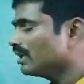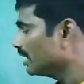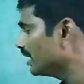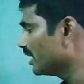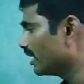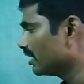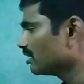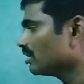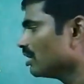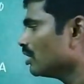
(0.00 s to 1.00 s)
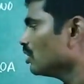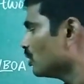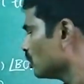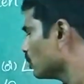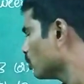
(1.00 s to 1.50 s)
Here
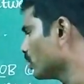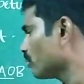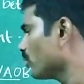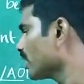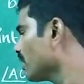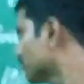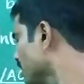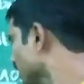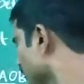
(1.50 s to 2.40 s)
one of the